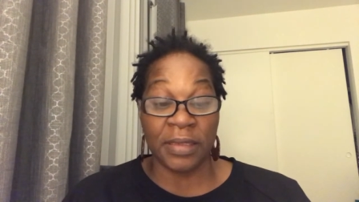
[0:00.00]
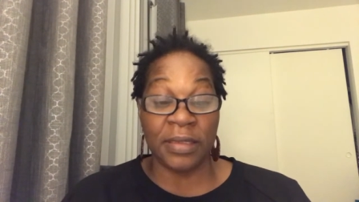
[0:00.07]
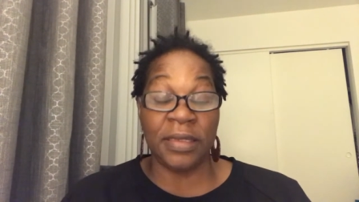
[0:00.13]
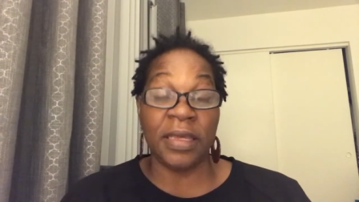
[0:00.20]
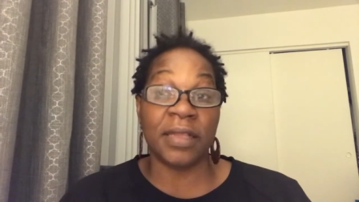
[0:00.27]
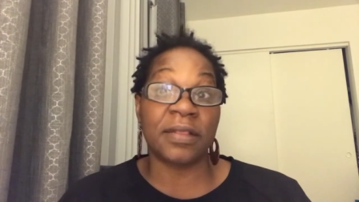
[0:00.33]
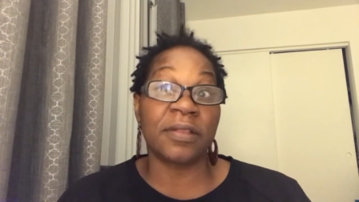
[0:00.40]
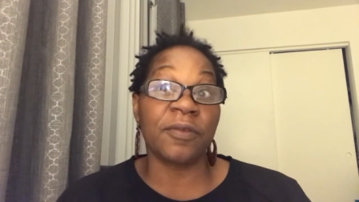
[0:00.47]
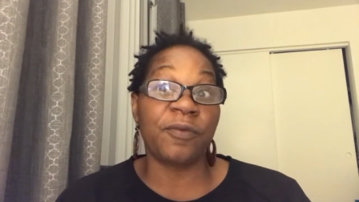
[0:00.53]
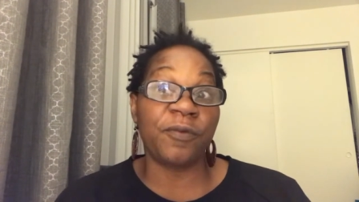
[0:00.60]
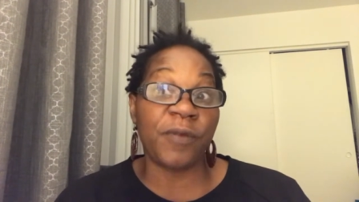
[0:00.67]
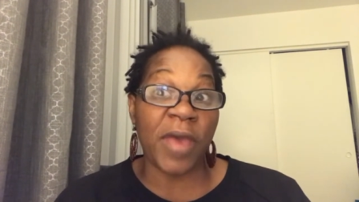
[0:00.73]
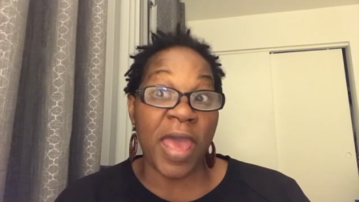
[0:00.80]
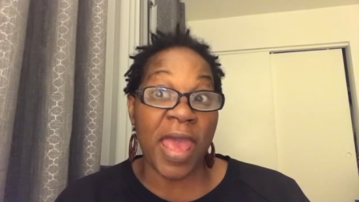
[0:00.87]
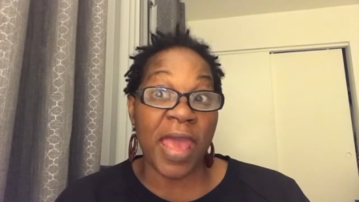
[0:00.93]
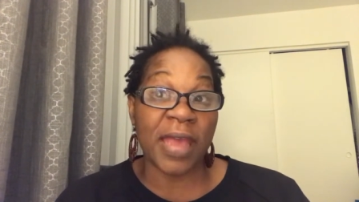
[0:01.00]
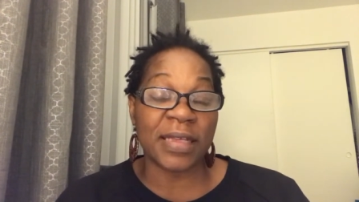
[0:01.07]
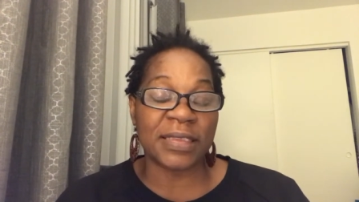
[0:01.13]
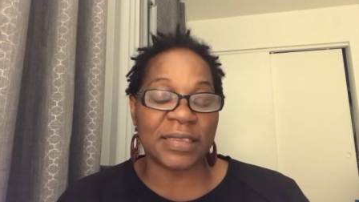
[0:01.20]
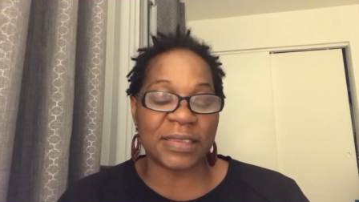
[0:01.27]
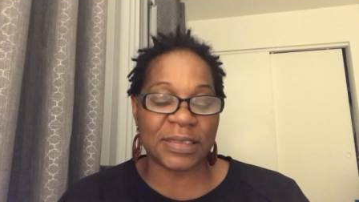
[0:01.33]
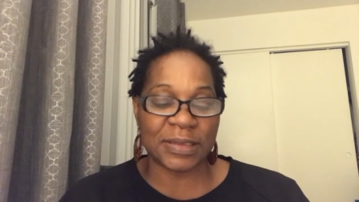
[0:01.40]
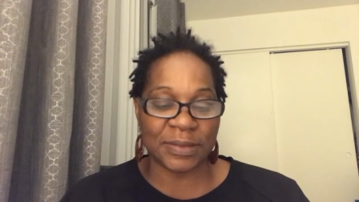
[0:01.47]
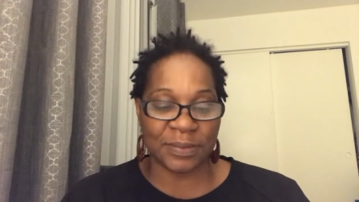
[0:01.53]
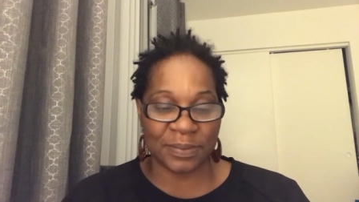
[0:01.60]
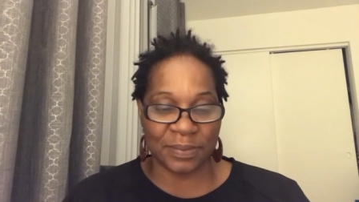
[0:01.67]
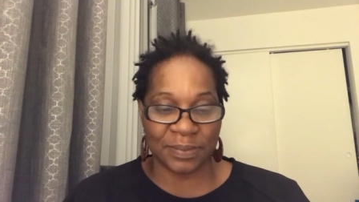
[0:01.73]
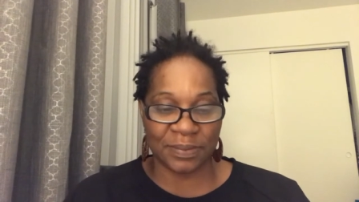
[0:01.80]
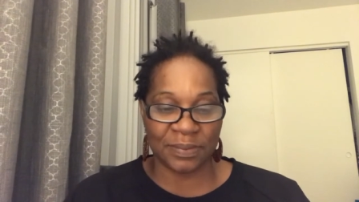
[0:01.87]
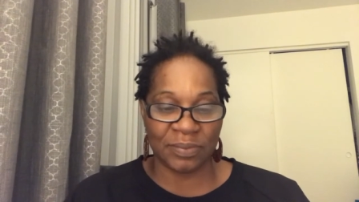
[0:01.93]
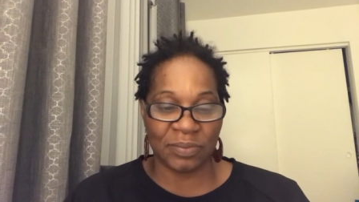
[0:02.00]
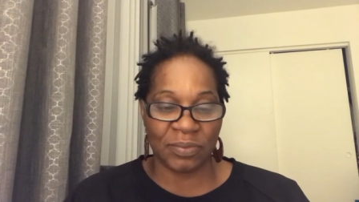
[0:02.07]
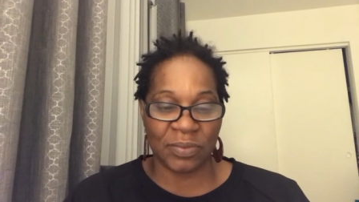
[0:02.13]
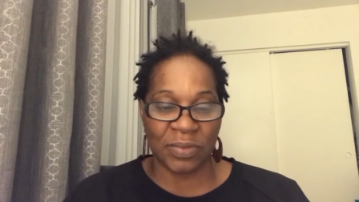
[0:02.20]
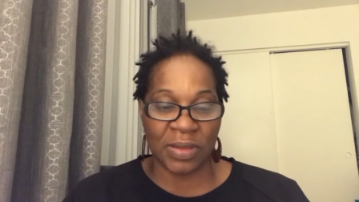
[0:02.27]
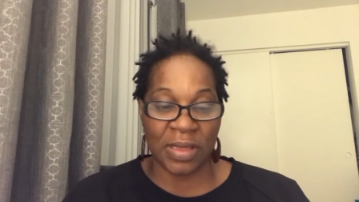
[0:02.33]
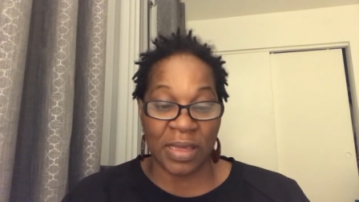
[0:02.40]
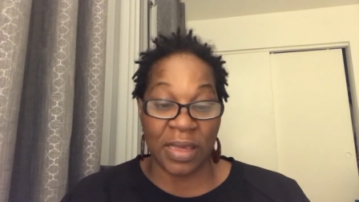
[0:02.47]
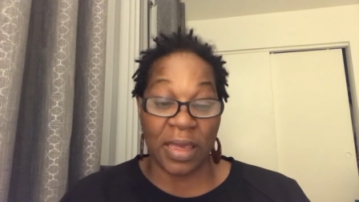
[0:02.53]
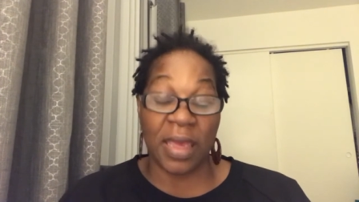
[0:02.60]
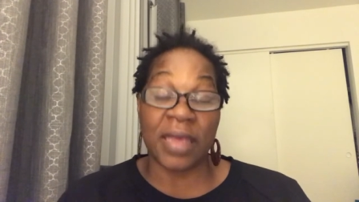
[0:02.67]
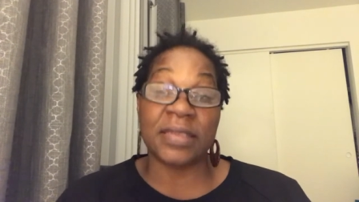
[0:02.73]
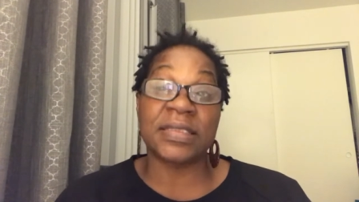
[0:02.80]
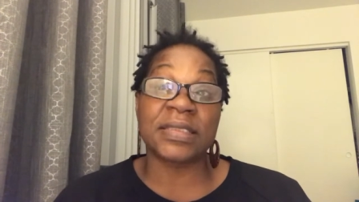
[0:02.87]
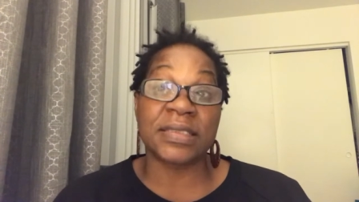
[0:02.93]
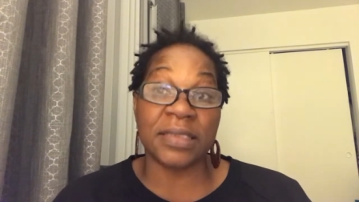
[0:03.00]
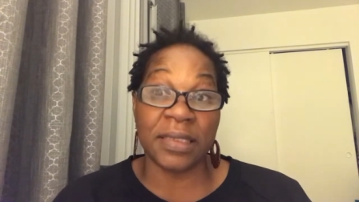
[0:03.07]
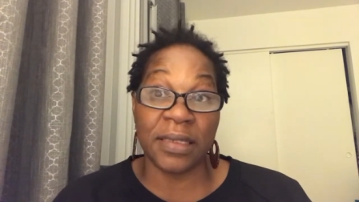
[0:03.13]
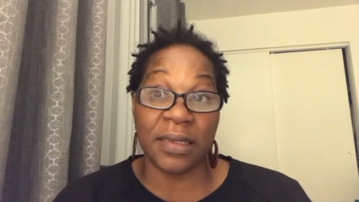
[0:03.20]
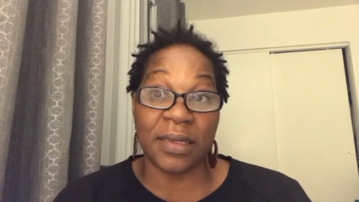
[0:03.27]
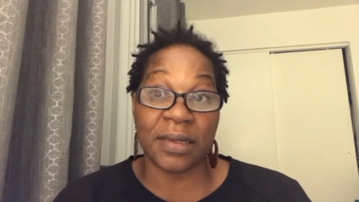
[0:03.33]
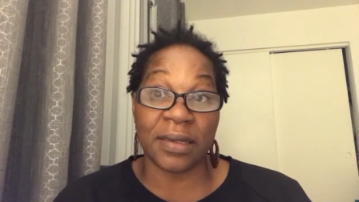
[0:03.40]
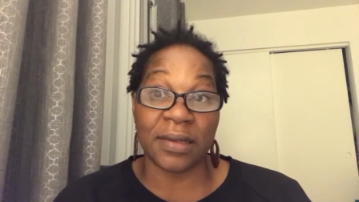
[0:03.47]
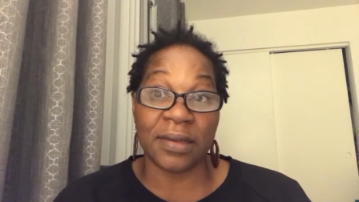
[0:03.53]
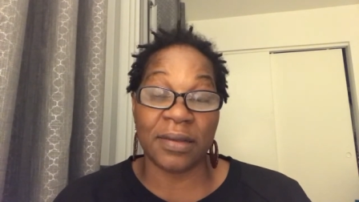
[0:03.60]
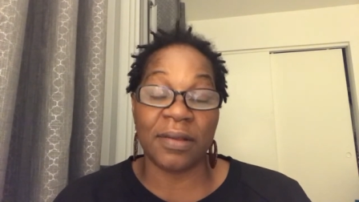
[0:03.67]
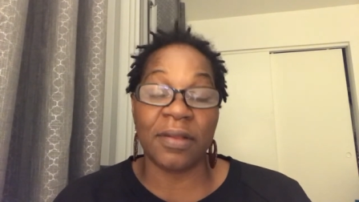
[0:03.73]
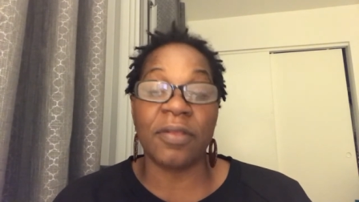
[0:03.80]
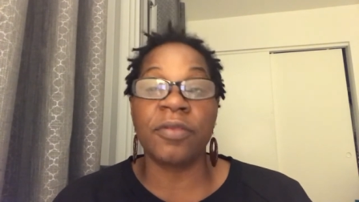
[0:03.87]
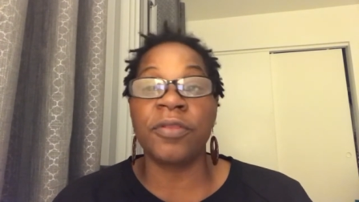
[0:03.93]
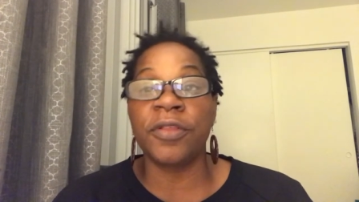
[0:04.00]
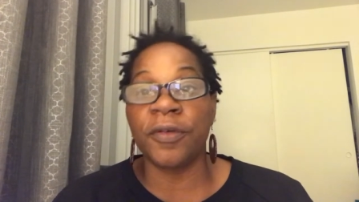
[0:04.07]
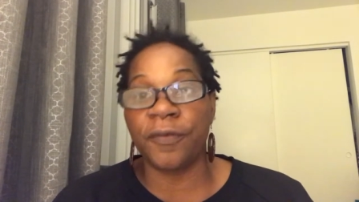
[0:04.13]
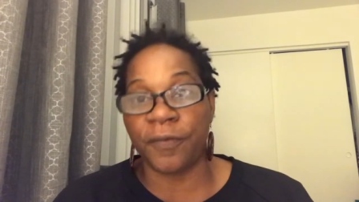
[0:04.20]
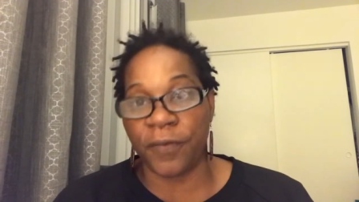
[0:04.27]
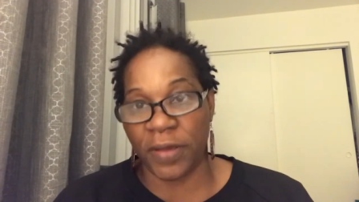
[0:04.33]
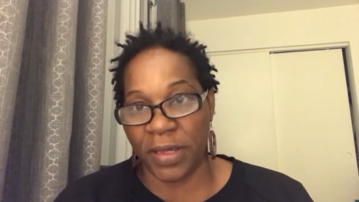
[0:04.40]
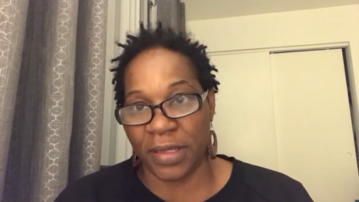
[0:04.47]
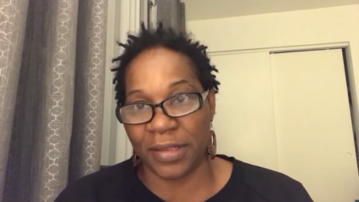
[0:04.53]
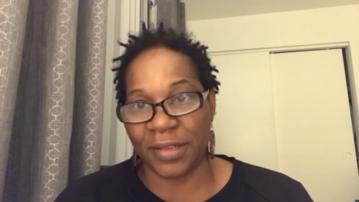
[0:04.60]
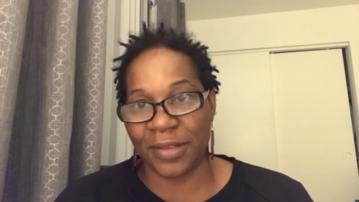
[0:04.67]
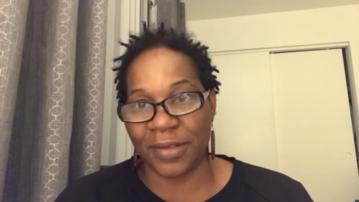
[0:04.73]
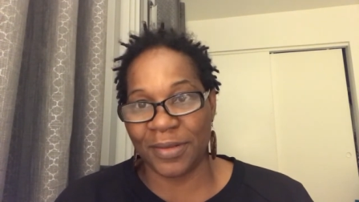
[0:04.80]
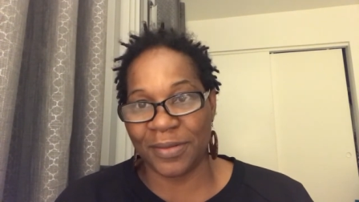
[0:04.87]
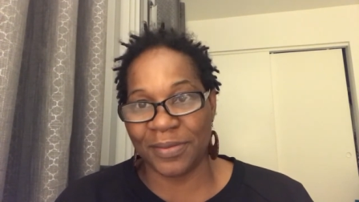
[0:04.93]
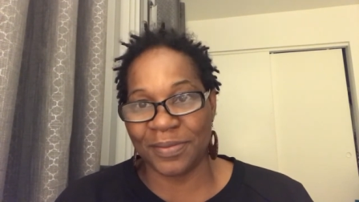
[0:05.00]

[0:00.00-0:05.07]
Get the facts and seek the faith.